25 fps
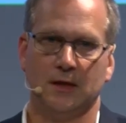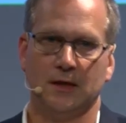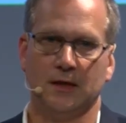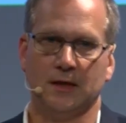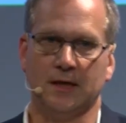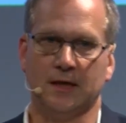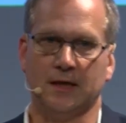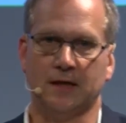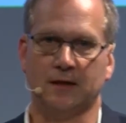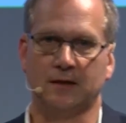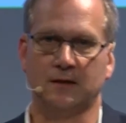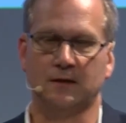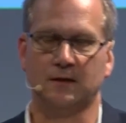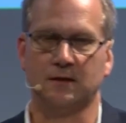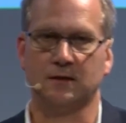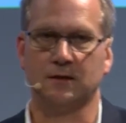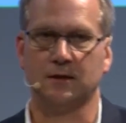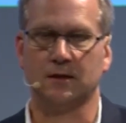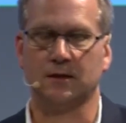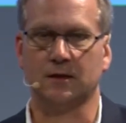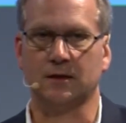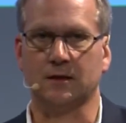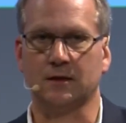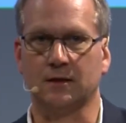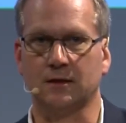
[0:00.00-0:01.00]
And
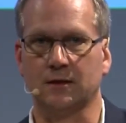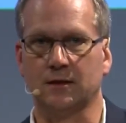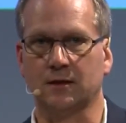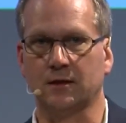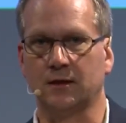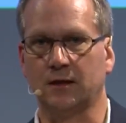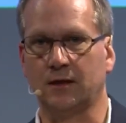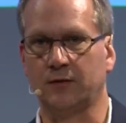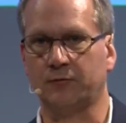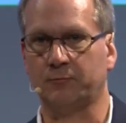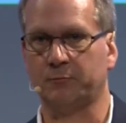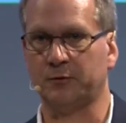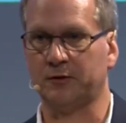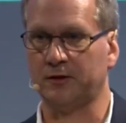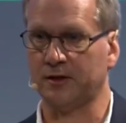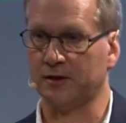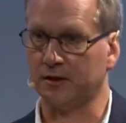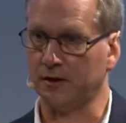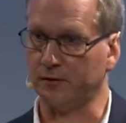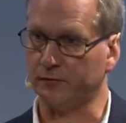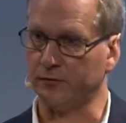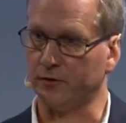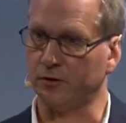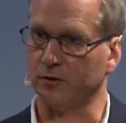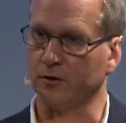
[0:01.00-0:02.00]
uh, if,
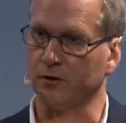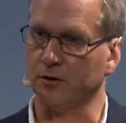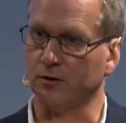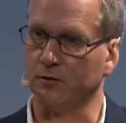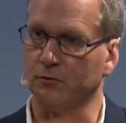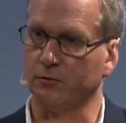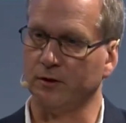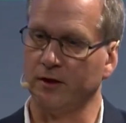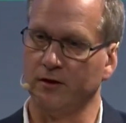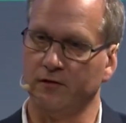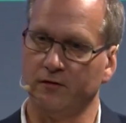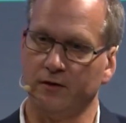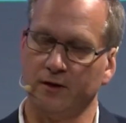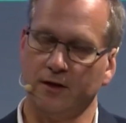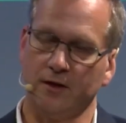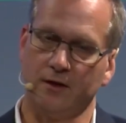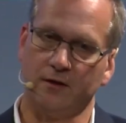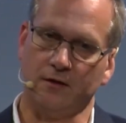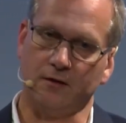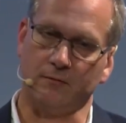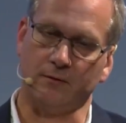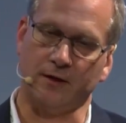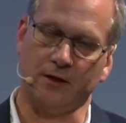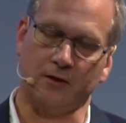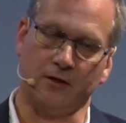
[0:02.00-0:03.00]
particularly if you look in Queensland,
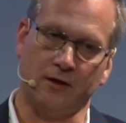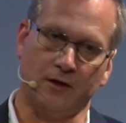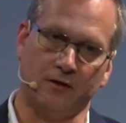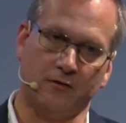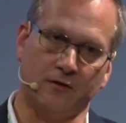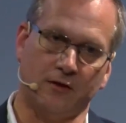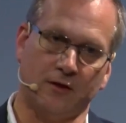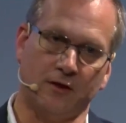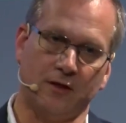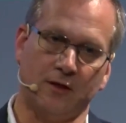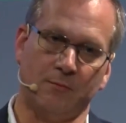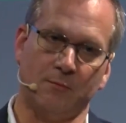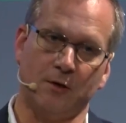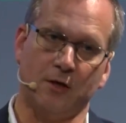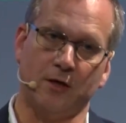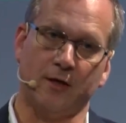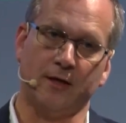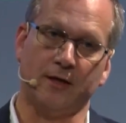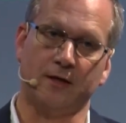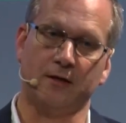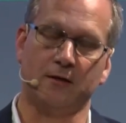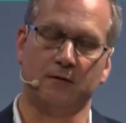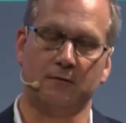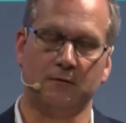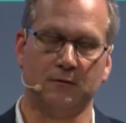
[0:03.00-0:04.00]
around the Adani
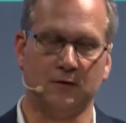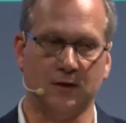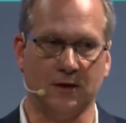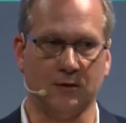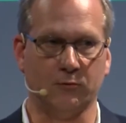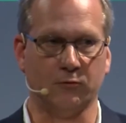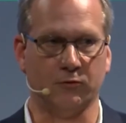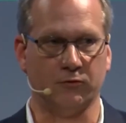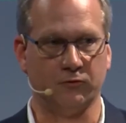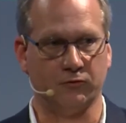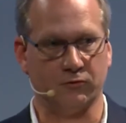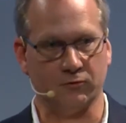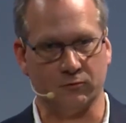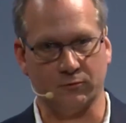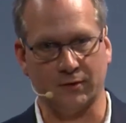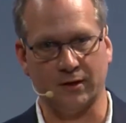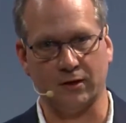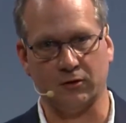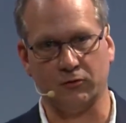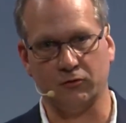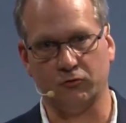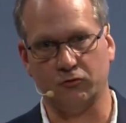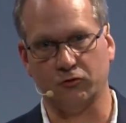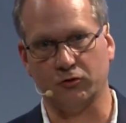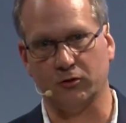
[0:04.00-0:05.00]
mine, that was
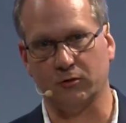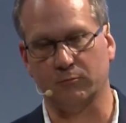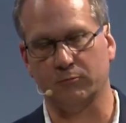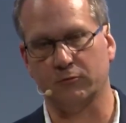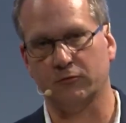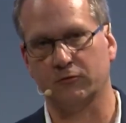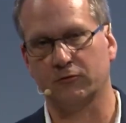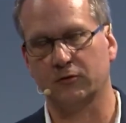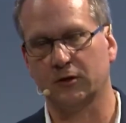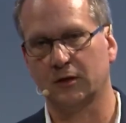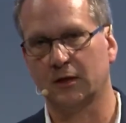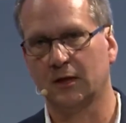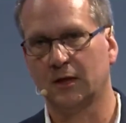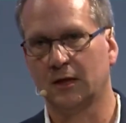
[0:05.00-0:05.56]
around jobs.